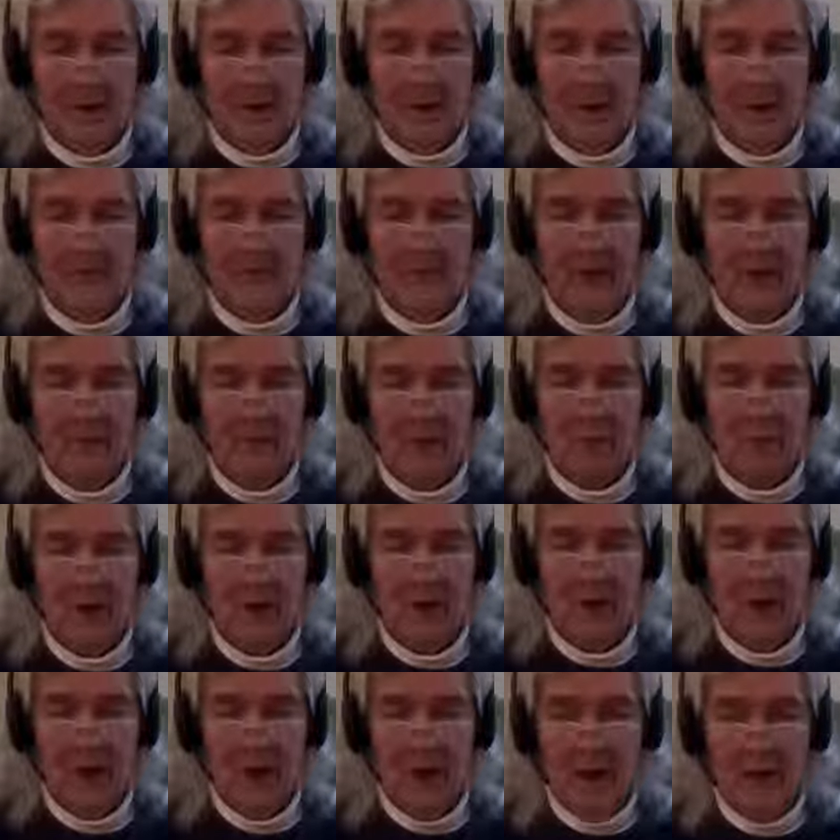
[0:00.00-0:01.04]
Okay, if
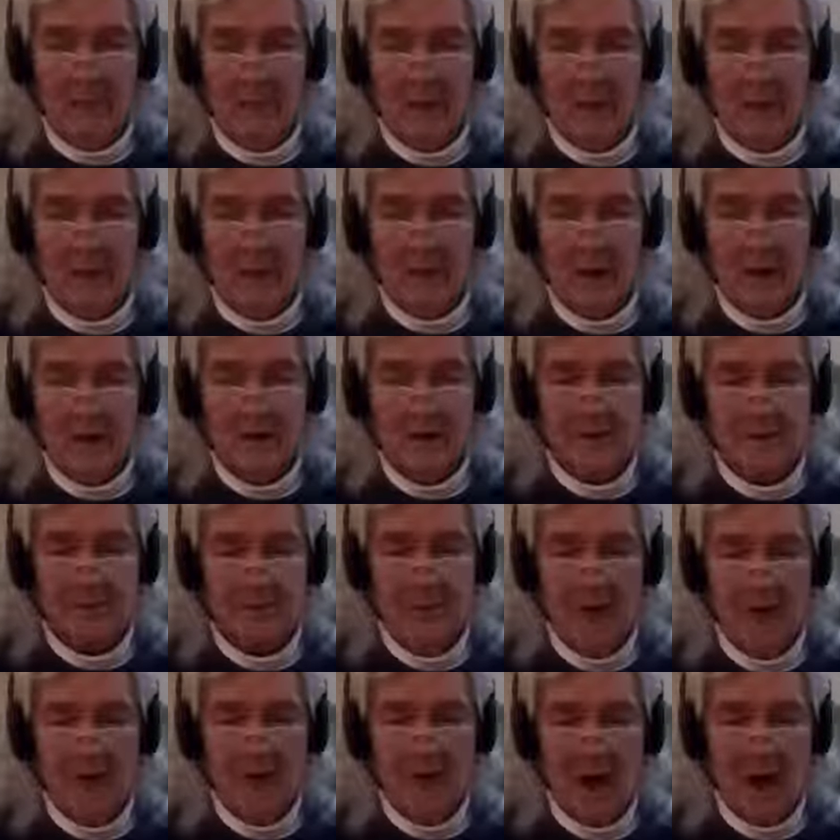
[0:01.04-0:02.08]
everyone can
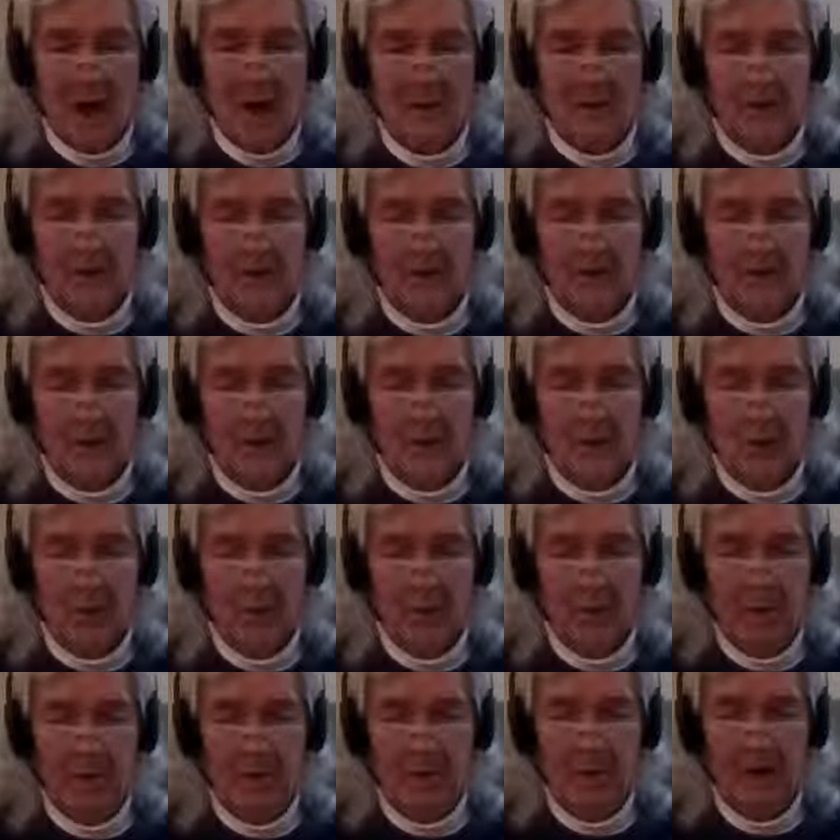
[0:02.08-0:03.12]
speak honestly and
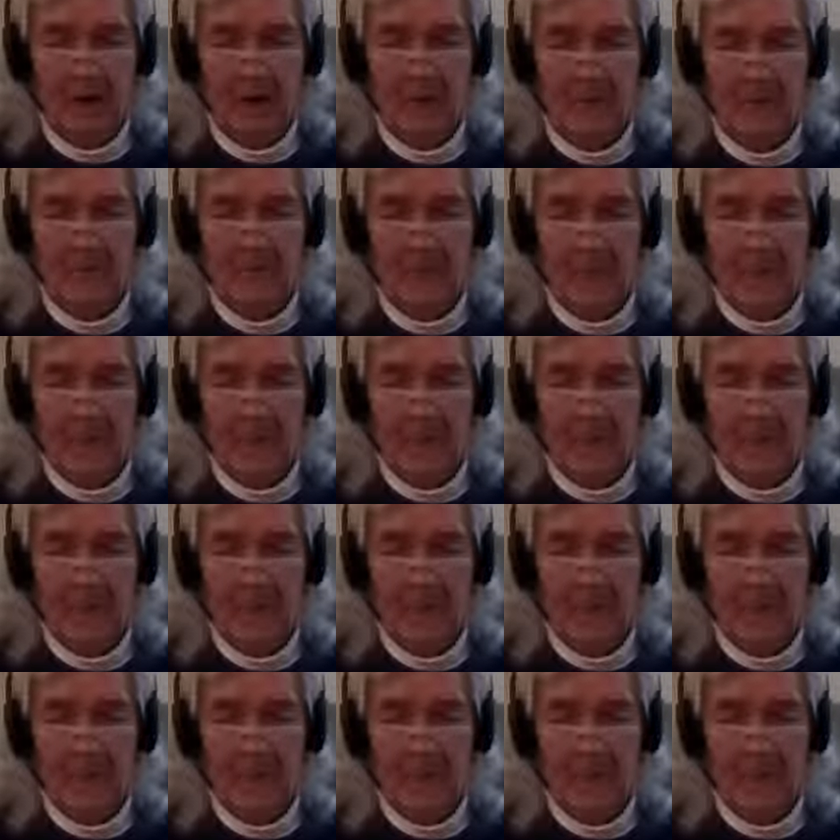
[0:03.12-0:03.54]
openly,